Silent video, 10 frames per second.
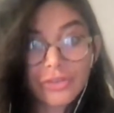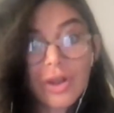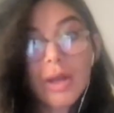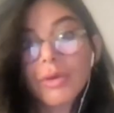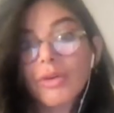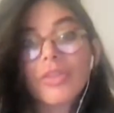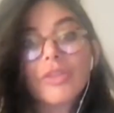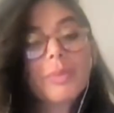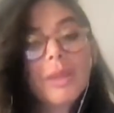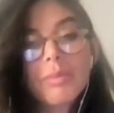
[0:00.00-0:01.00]
trauma all mm-hmm.
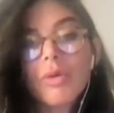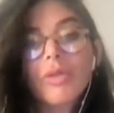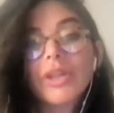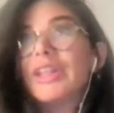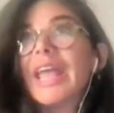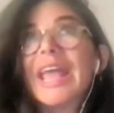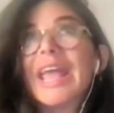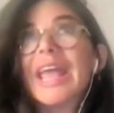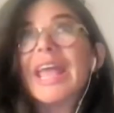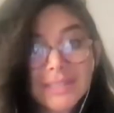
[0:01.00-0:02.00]
these people and and
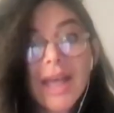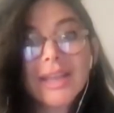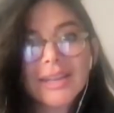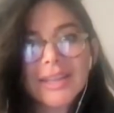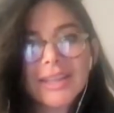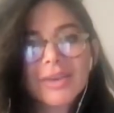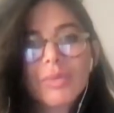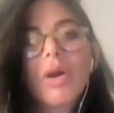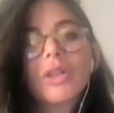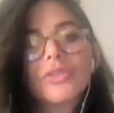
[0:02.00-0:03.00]
society
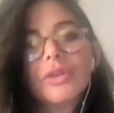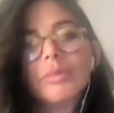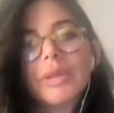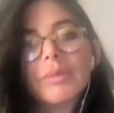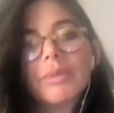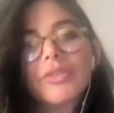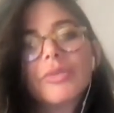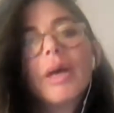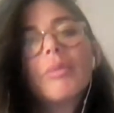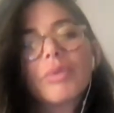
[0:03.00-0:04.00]
wants you mm-hmm. to be but it's
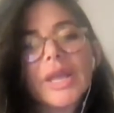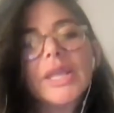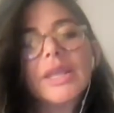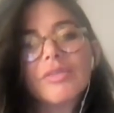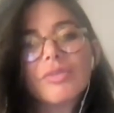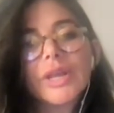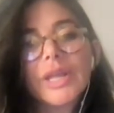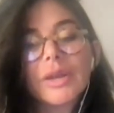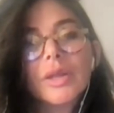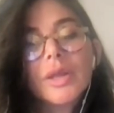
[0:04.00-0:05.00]
about breaking free
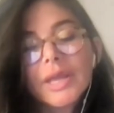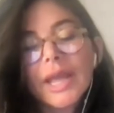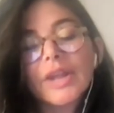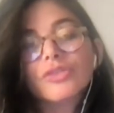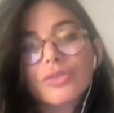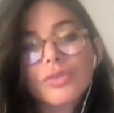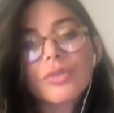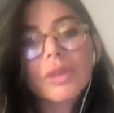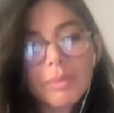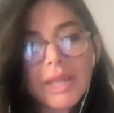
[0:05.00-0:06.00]
and and
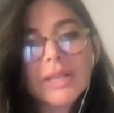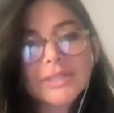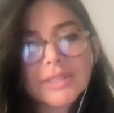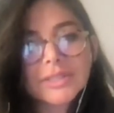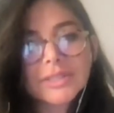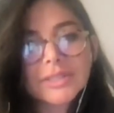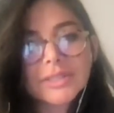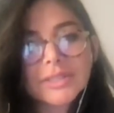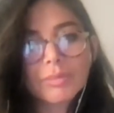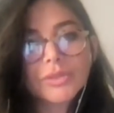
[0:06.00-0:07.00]
truthfully being a system
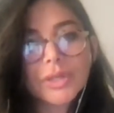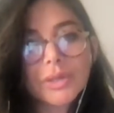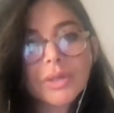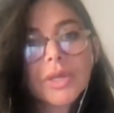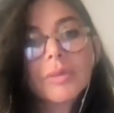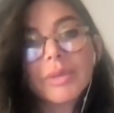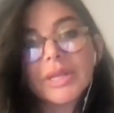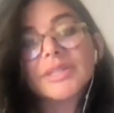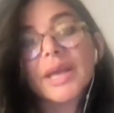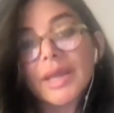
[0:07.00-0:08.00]
disruptor
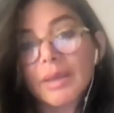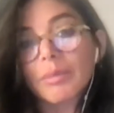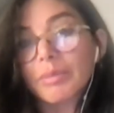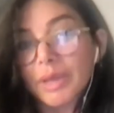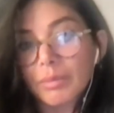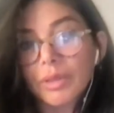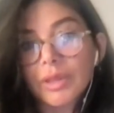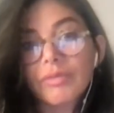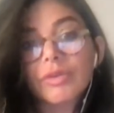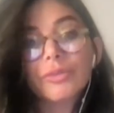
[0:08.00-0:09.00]
because i am a big
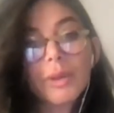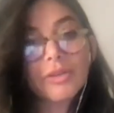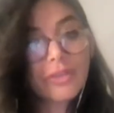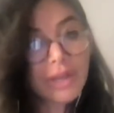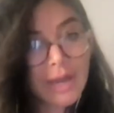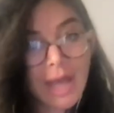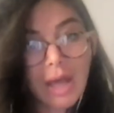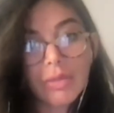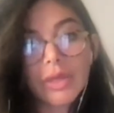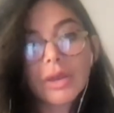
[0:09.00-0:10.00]
believer especially
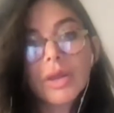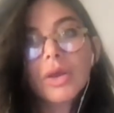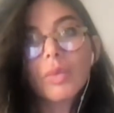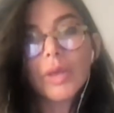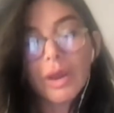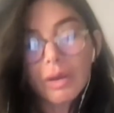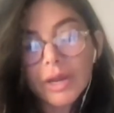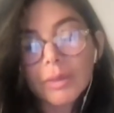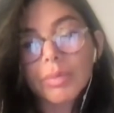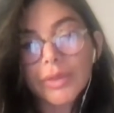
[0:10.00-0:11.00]
now that we are
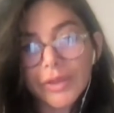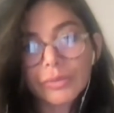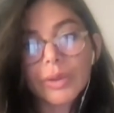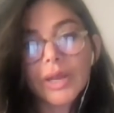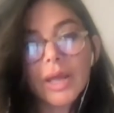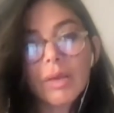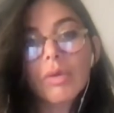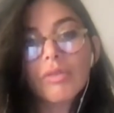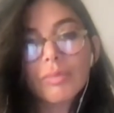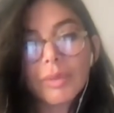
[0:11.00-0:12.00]
in a place right now
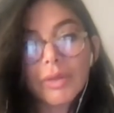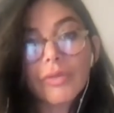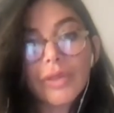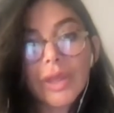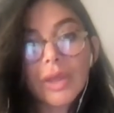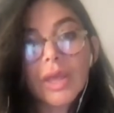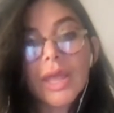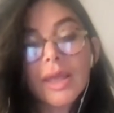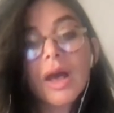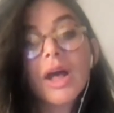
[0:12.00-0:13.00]
of building
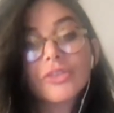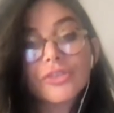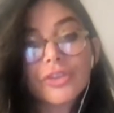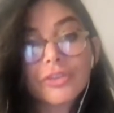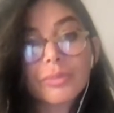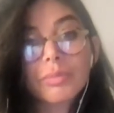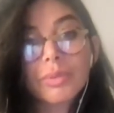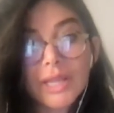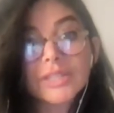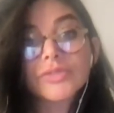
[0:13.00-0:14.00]
a conscious
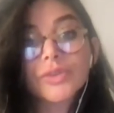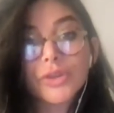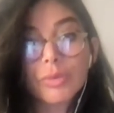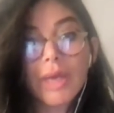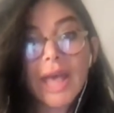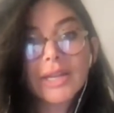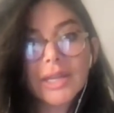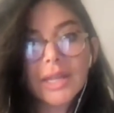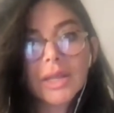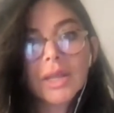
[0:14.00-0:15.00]
place for
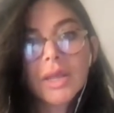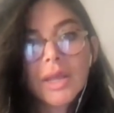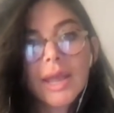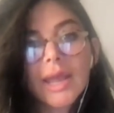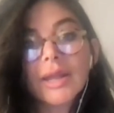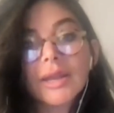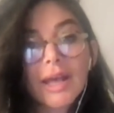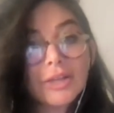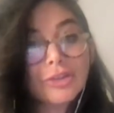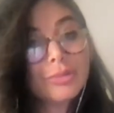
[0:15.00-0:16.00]
humanity. And mm-hmm.
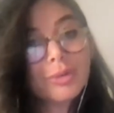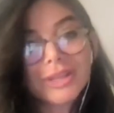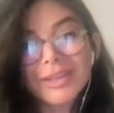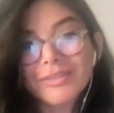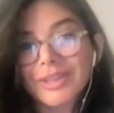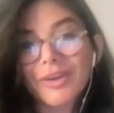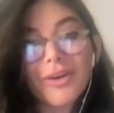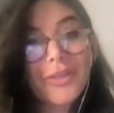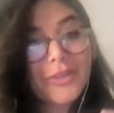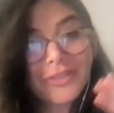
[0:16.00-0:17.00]
I do believe that
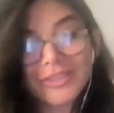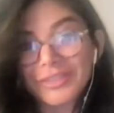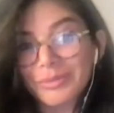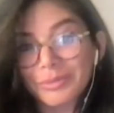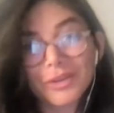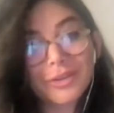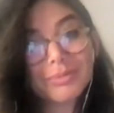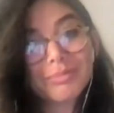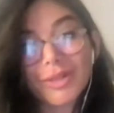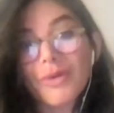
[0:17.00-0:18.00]
all the systems
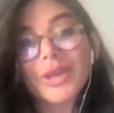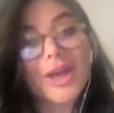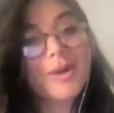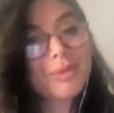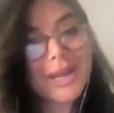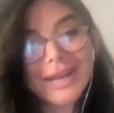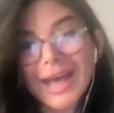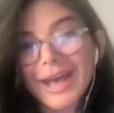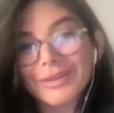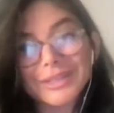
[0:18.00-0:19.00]
are blowing up right
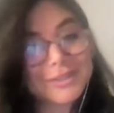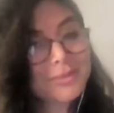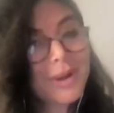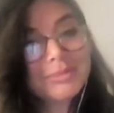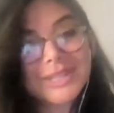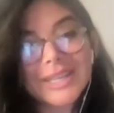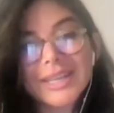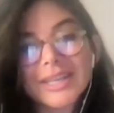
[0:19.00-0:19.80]
now and disrupting.